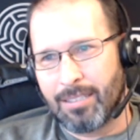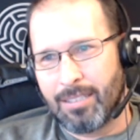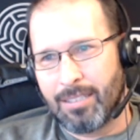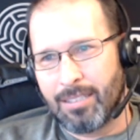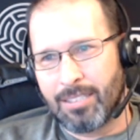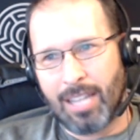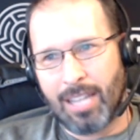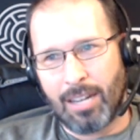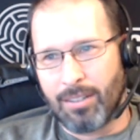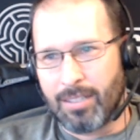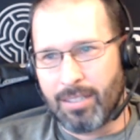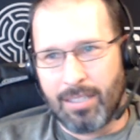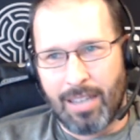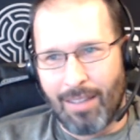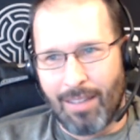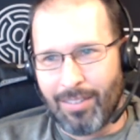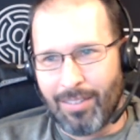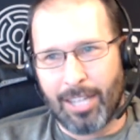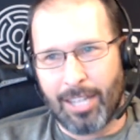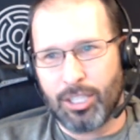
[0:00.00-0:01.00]
It's not
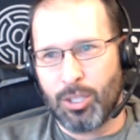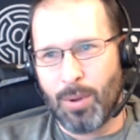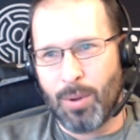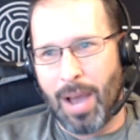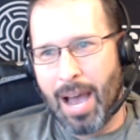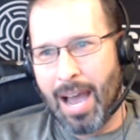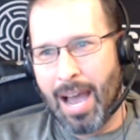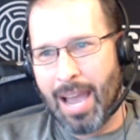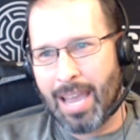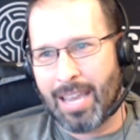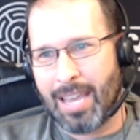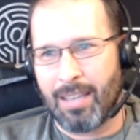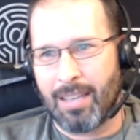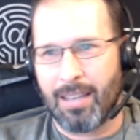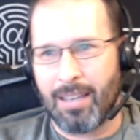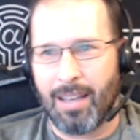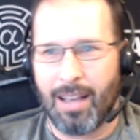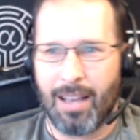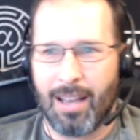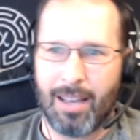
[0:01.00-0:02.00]
definitely not too high.
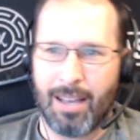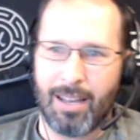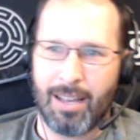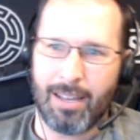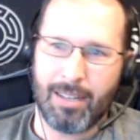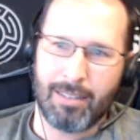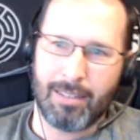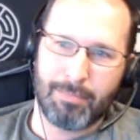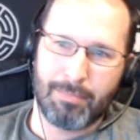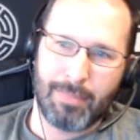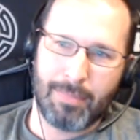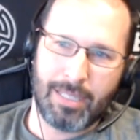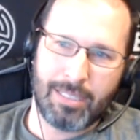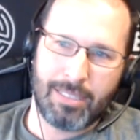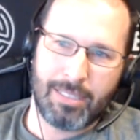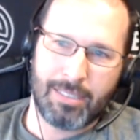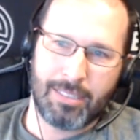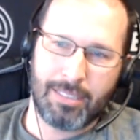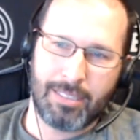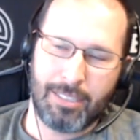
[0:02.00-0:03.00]
Um,
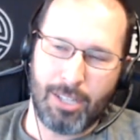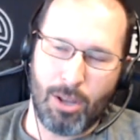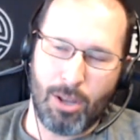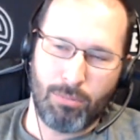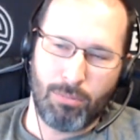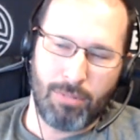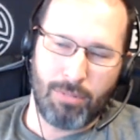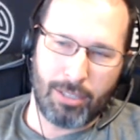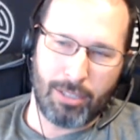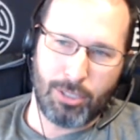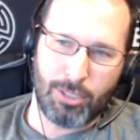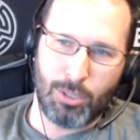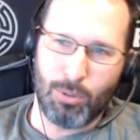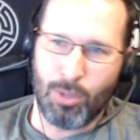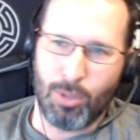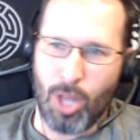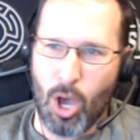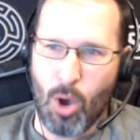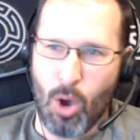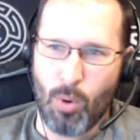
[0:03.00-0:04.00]
it's you know not too
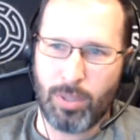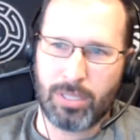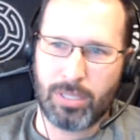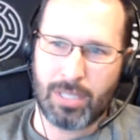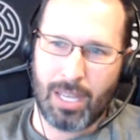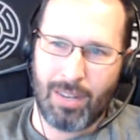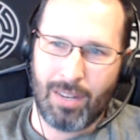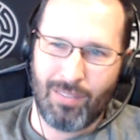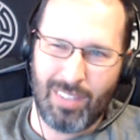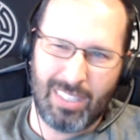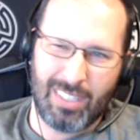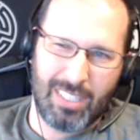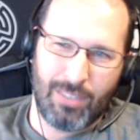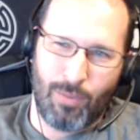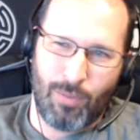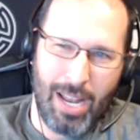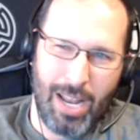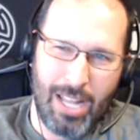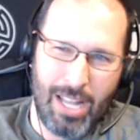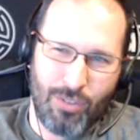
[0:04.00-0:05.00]
low. It's kind of it's a,
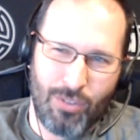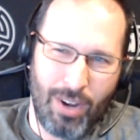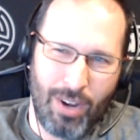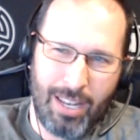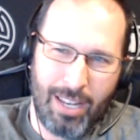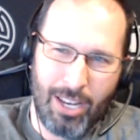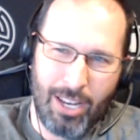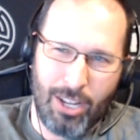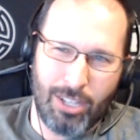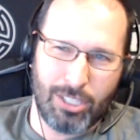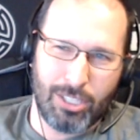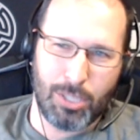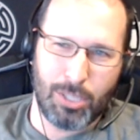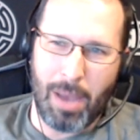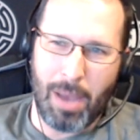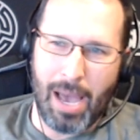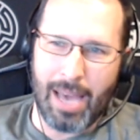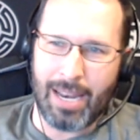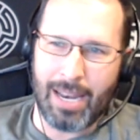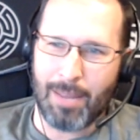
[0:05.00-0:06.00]
it's right in the good
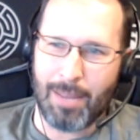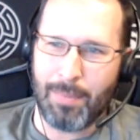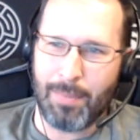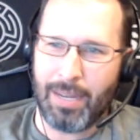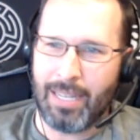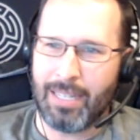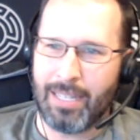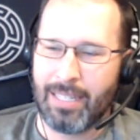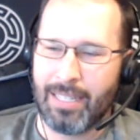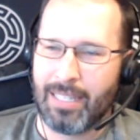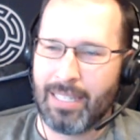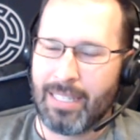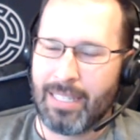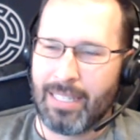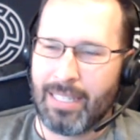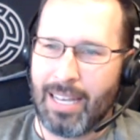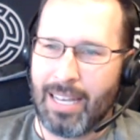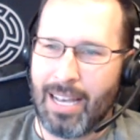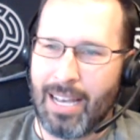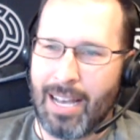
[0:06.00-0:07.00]
spot. I mean,
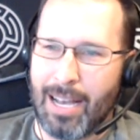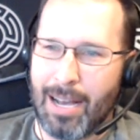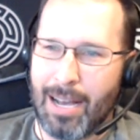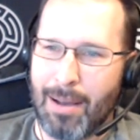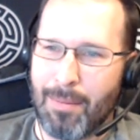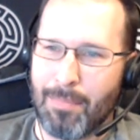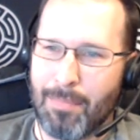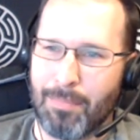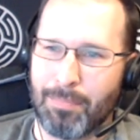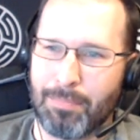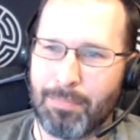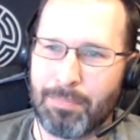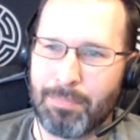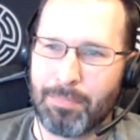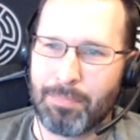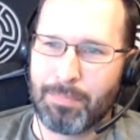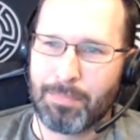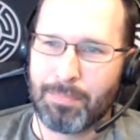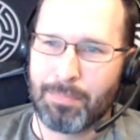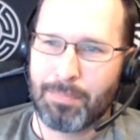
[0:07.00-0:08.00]
um,
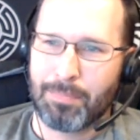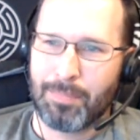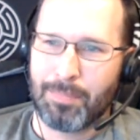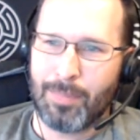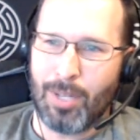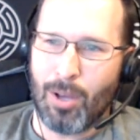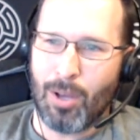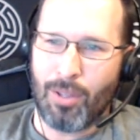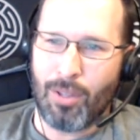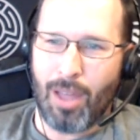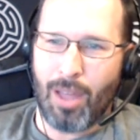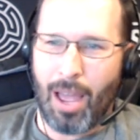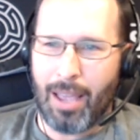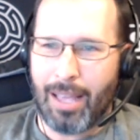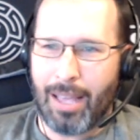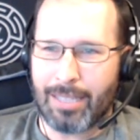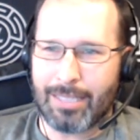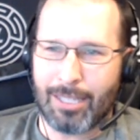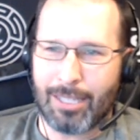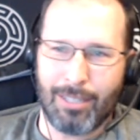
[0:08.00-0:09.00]
you know, I
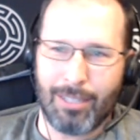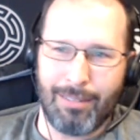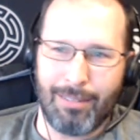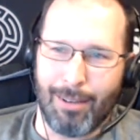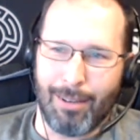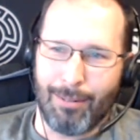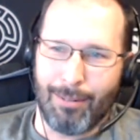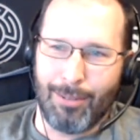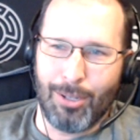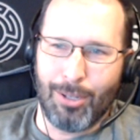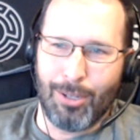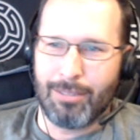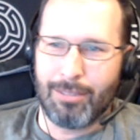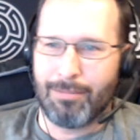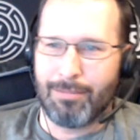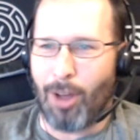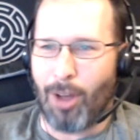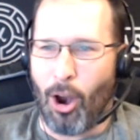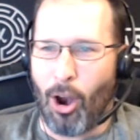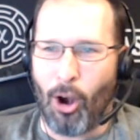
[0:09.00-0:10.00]
guess you know you could
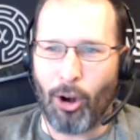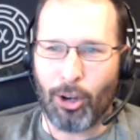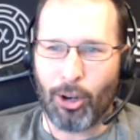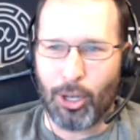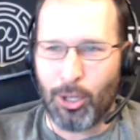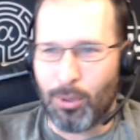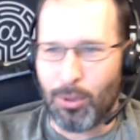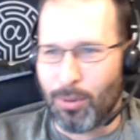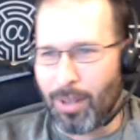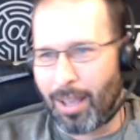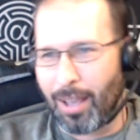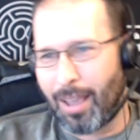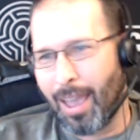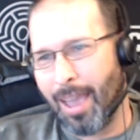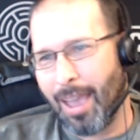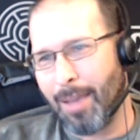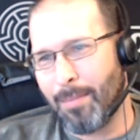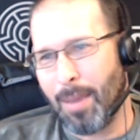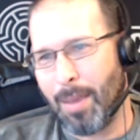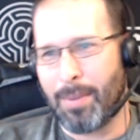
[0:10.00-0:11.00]
argue like,
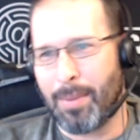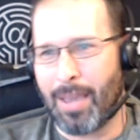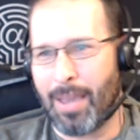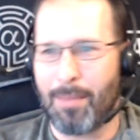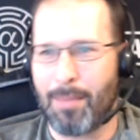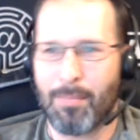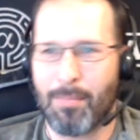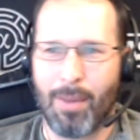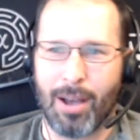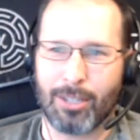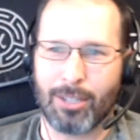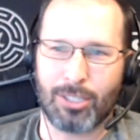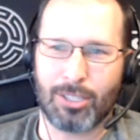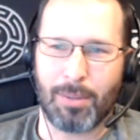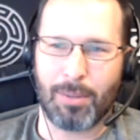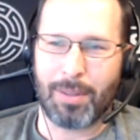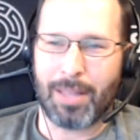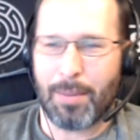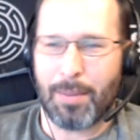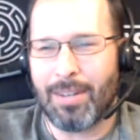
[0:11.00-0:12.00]
hey, maybe eight bucks or
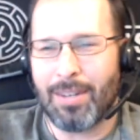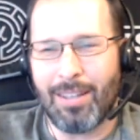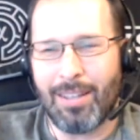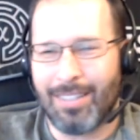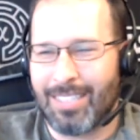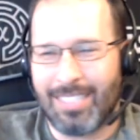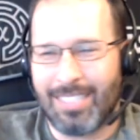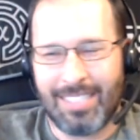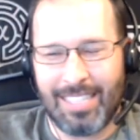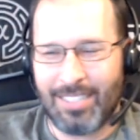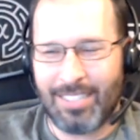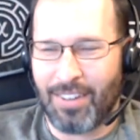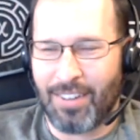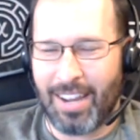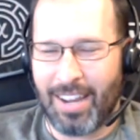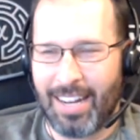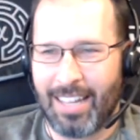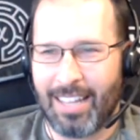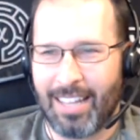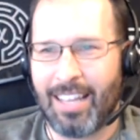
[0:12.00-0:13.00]
something like that. But no, it's it's
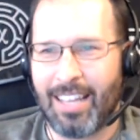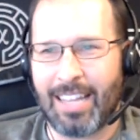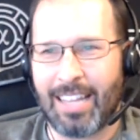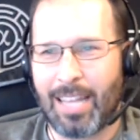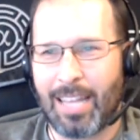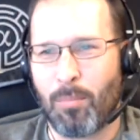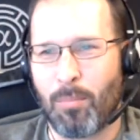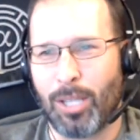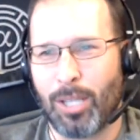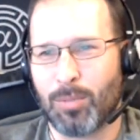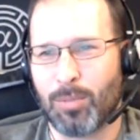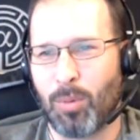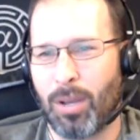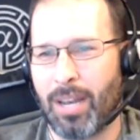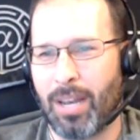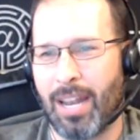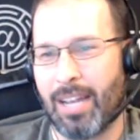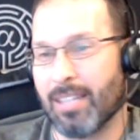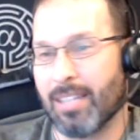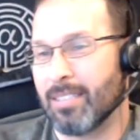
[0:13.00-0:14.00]
fine at, at that price point,
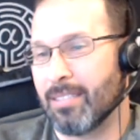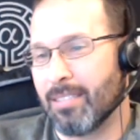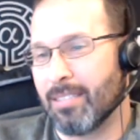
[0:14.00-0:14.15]
and